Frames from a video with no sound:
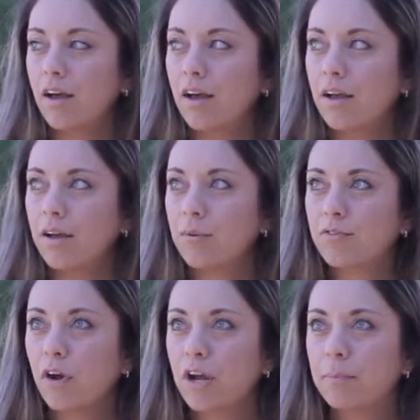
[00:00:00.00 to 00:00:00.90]
it
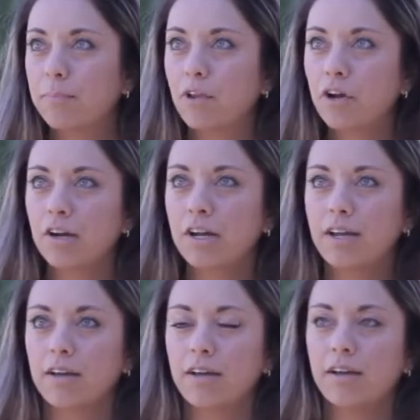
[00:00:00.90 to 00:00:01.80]
was very
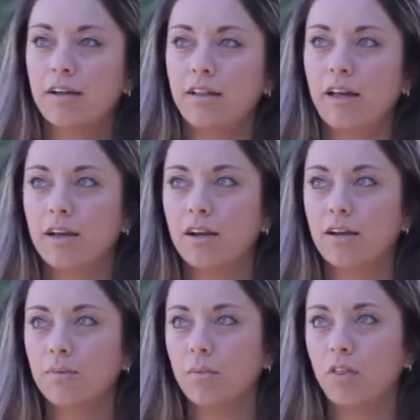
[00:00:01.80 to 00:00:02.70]
blurry, like
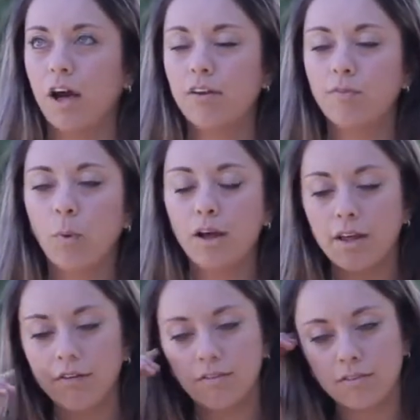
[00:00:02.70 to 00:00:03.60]
a lot of what
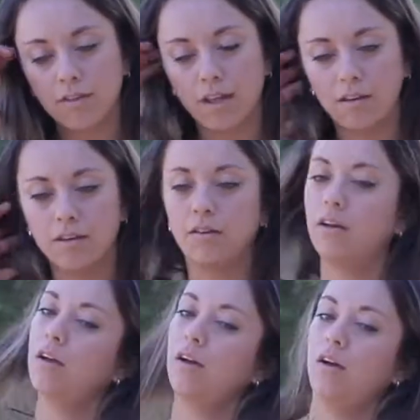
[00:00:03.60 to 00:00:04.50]
ifs and
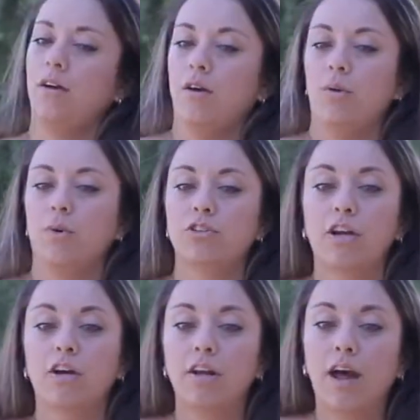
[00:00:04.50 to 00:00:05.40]
wish
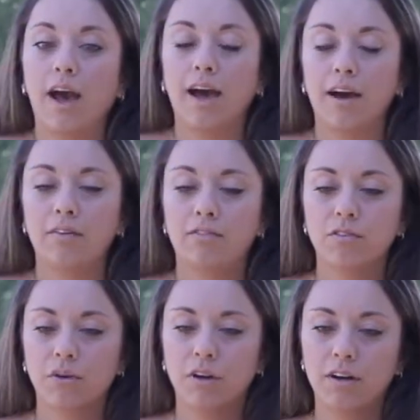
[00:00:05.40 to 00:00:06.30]
I could
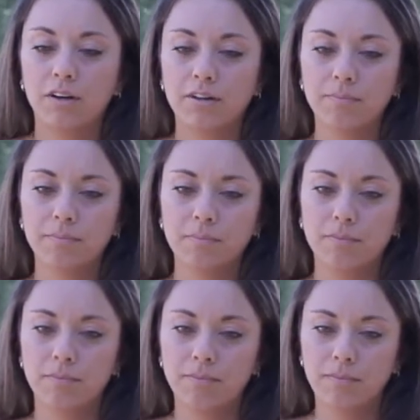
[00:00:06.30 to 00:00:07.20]
haves or
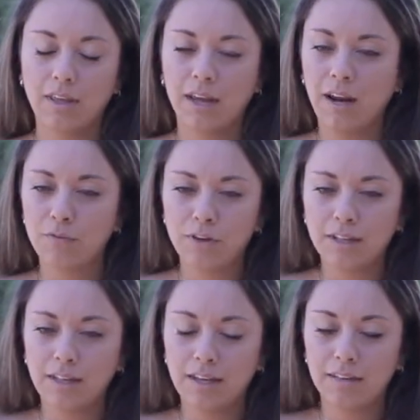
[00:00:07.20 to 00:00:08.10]
can I
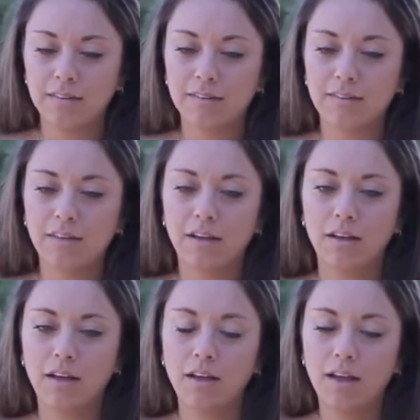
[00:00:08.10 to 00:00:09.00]
reallys.
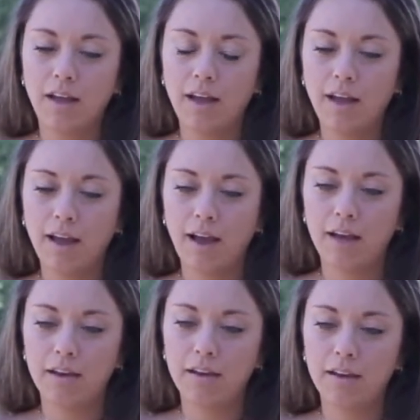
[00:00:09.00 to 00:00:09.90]

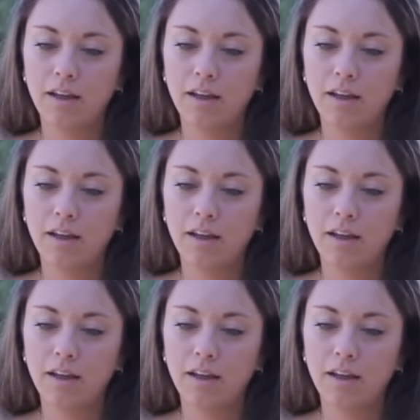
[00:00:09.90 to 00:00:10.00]
And